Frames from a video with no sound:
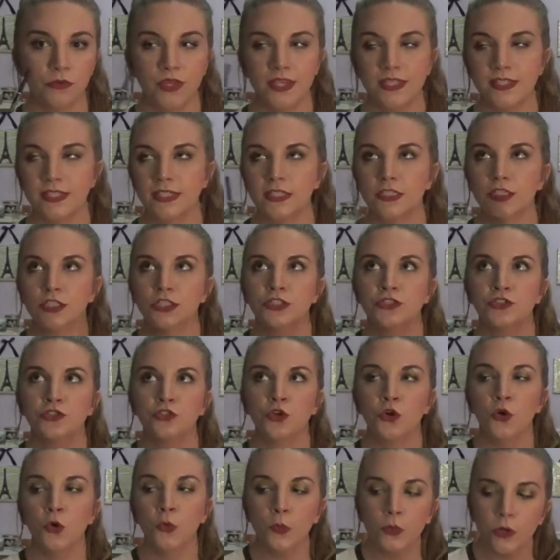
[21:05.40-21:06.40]
these like
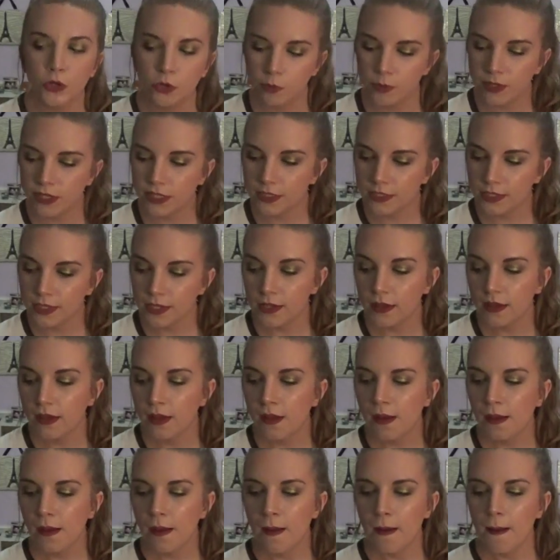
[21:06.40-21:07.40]
super quickly,
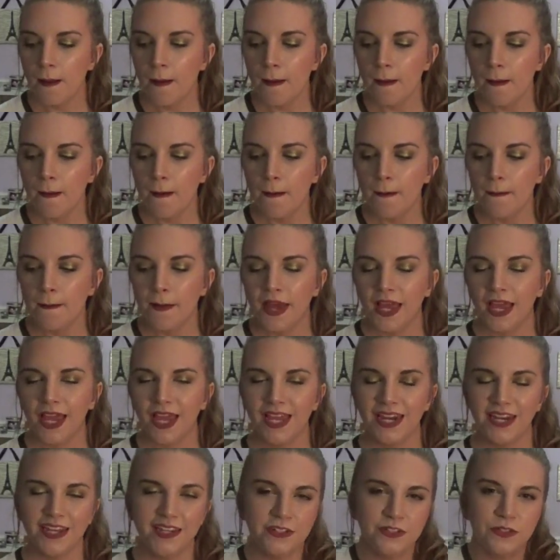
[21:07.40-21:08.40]

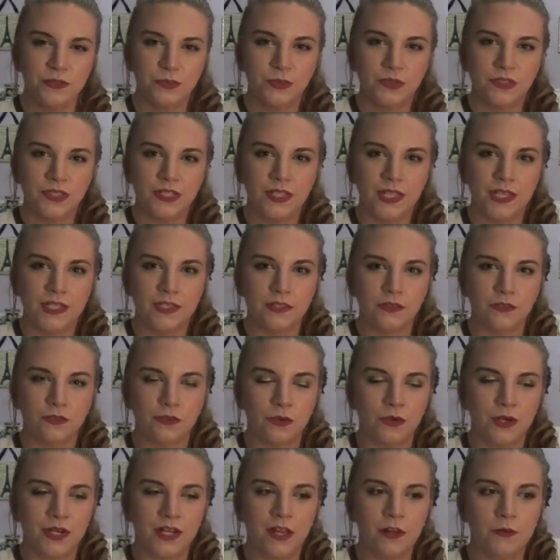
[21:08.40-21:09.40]
and I just really like the
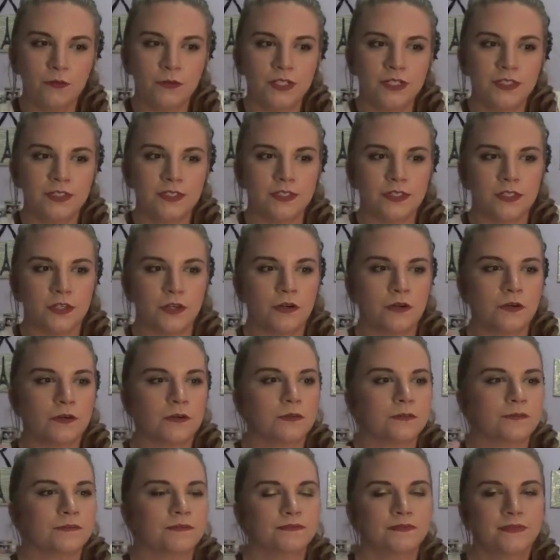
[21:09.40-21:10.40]
L'Oreal one,
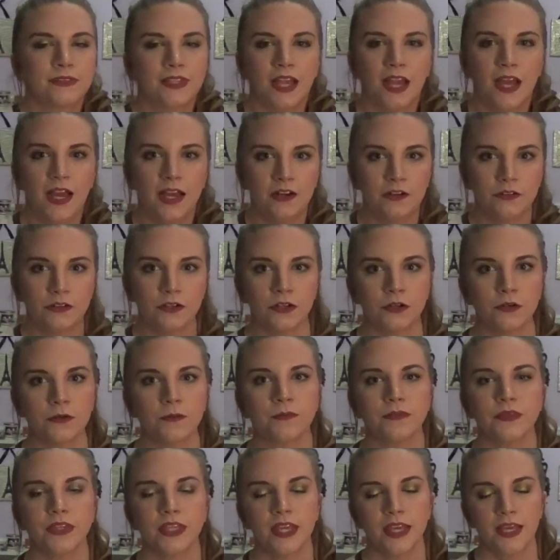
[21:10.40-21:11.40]
so I don't
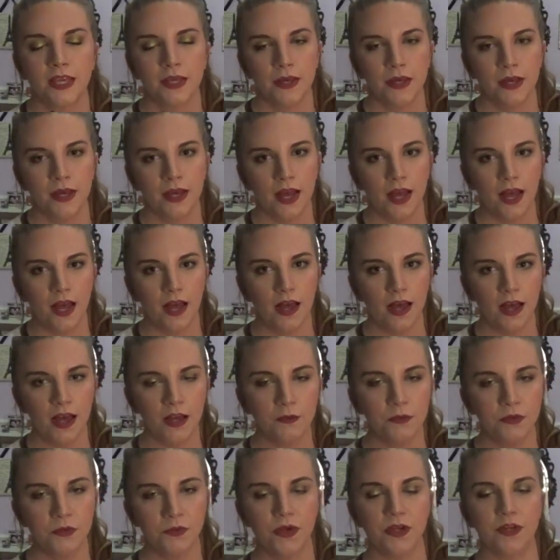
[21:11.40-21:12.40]
know.
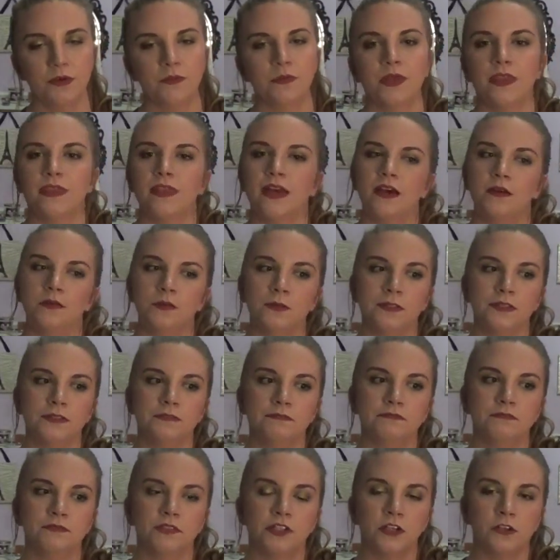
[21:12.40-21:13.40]
I would recommend that one
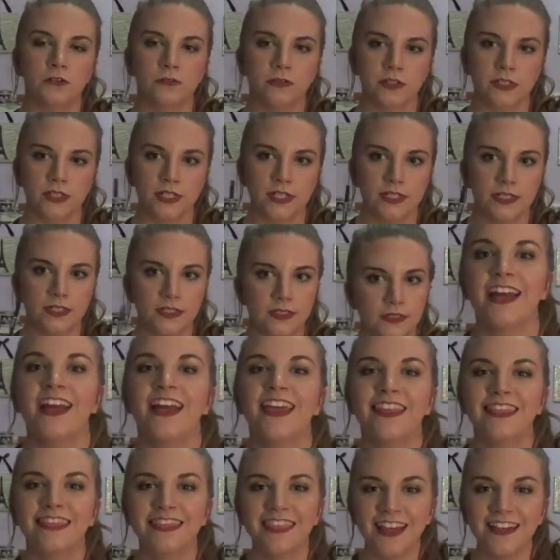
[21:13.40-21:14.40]
over this.
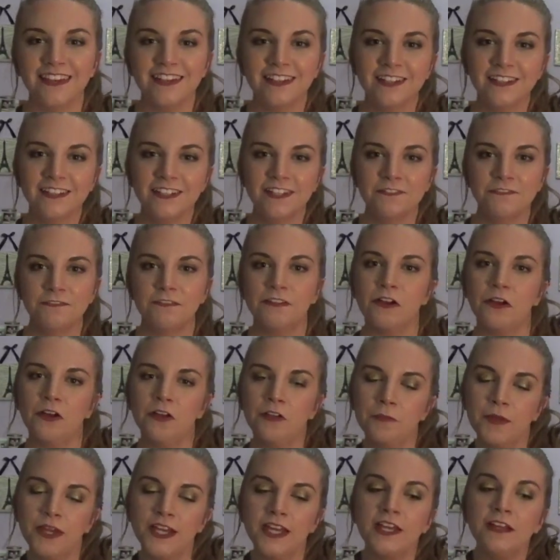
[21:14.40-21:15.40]
That does it for
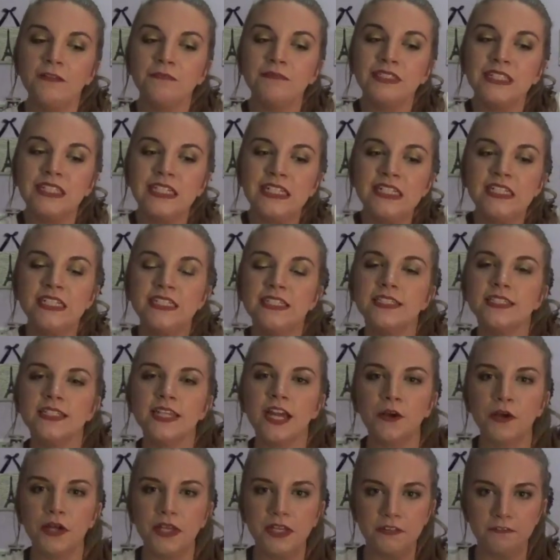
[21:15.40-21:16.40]
all my empties.
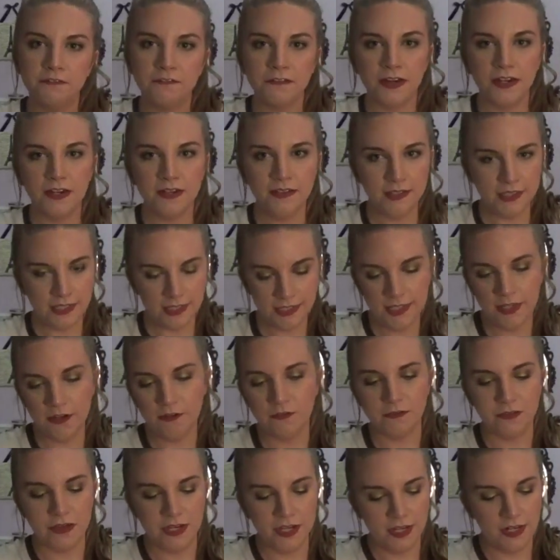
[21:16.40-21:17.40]
Now I can finally
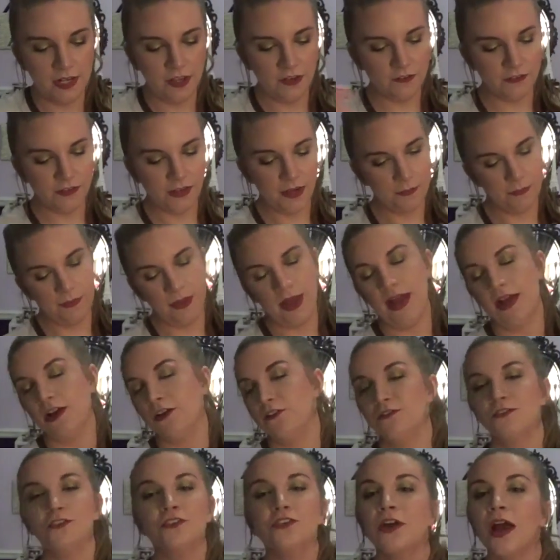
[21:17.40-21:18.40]
get rid of that bag
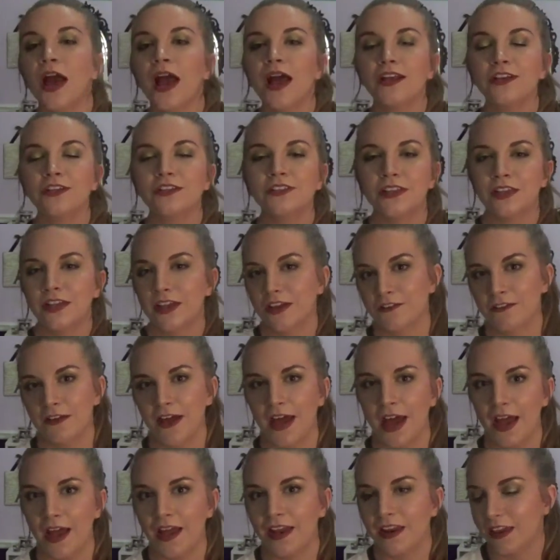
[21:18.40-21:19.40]
of trash that I've
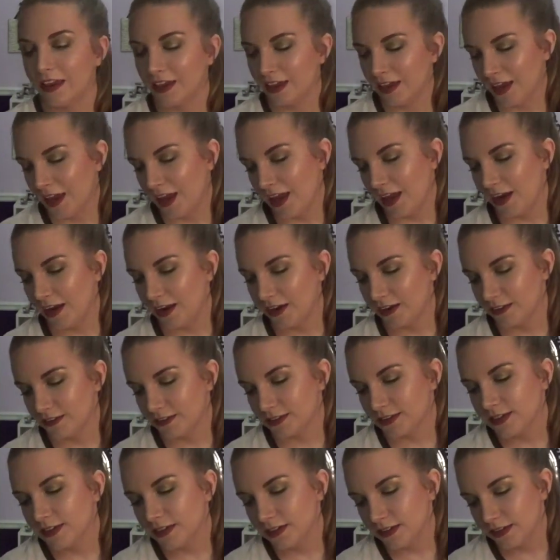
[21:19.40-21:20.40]
had, and